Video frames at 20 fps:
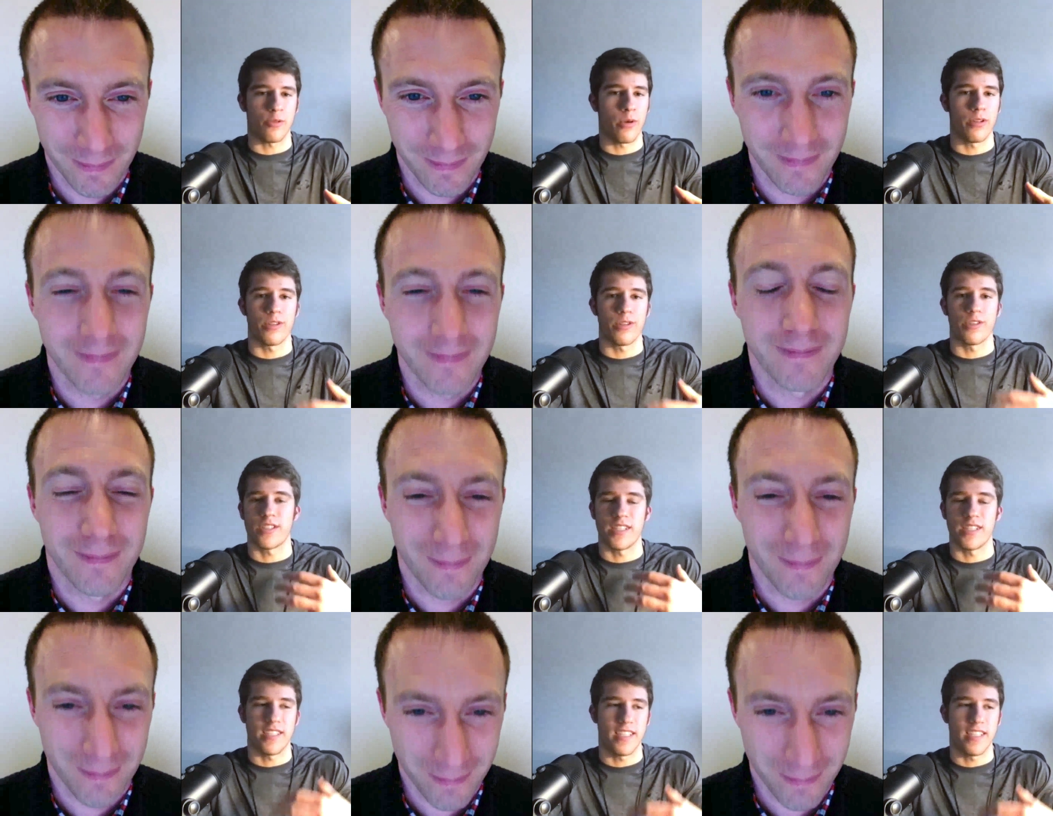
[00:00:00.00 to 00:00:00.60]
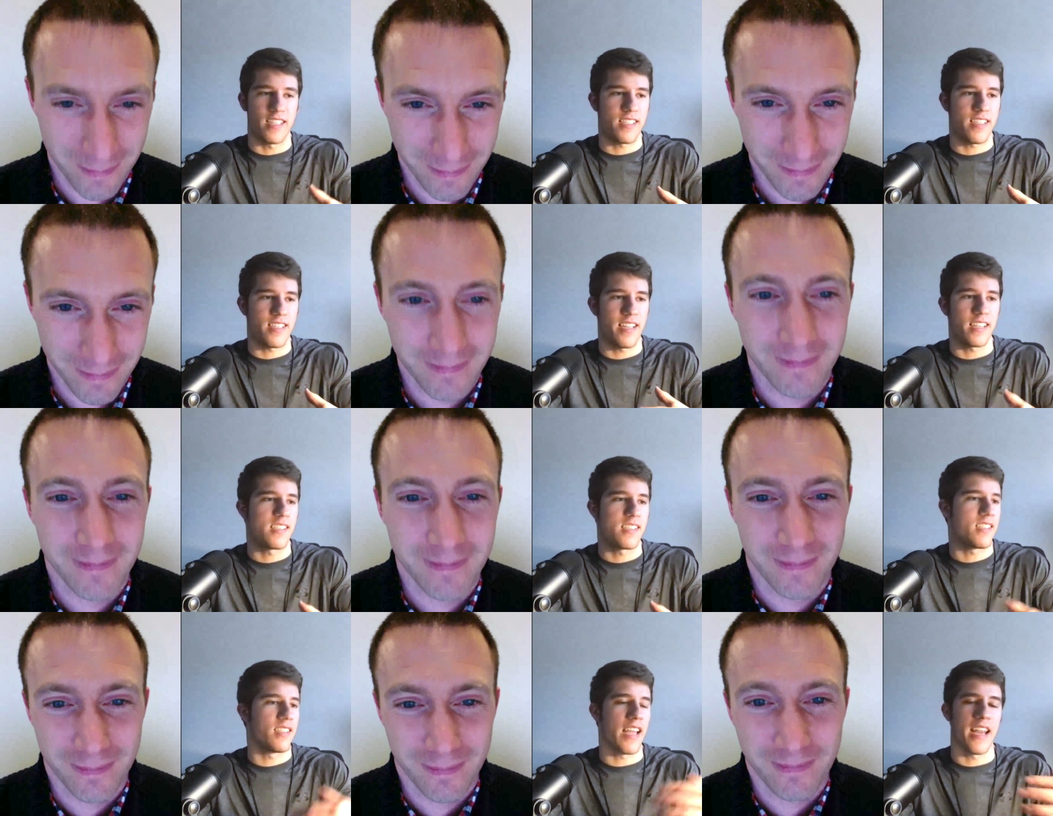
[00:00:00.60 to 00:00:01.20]
Speaker 1: whether it's
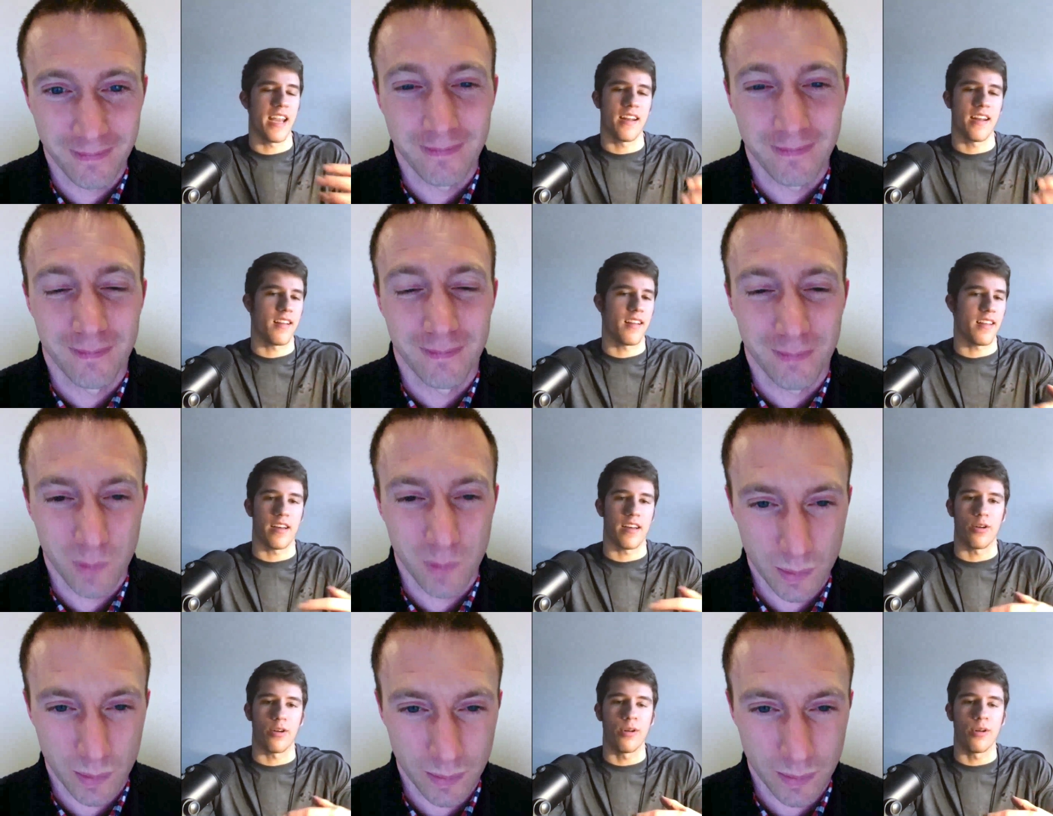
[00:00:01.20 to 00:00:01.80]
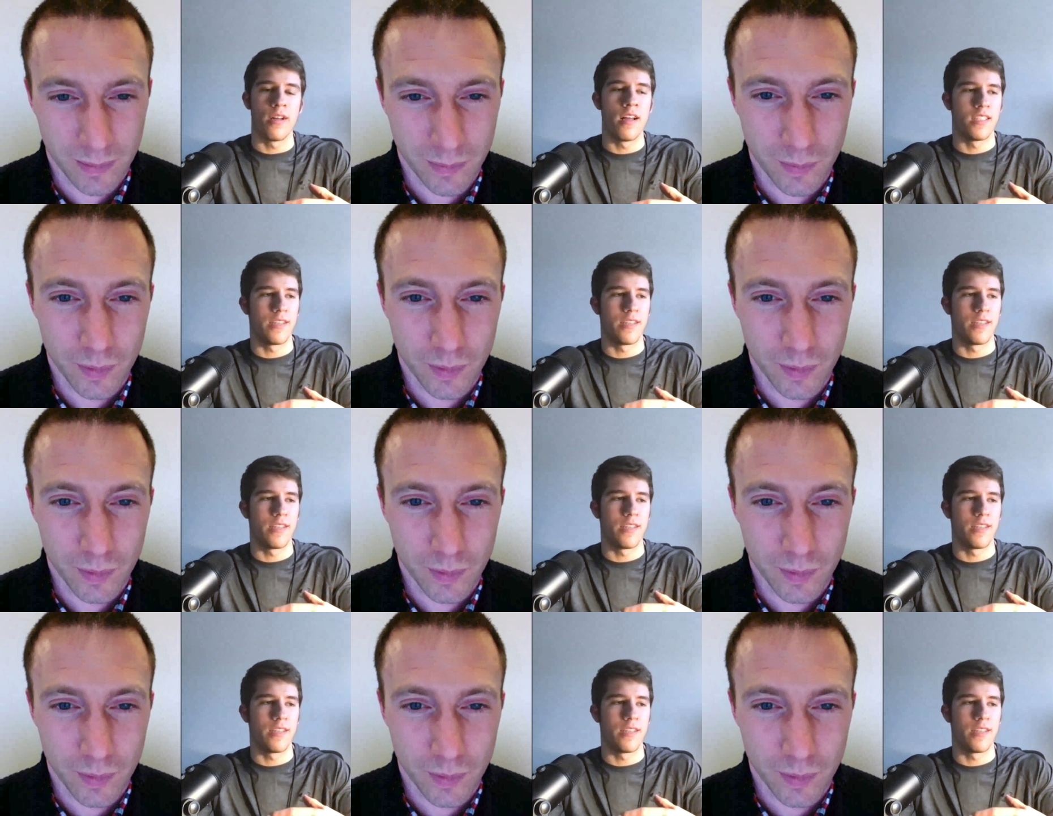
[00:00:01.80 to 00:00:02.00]
statistics, data, you know,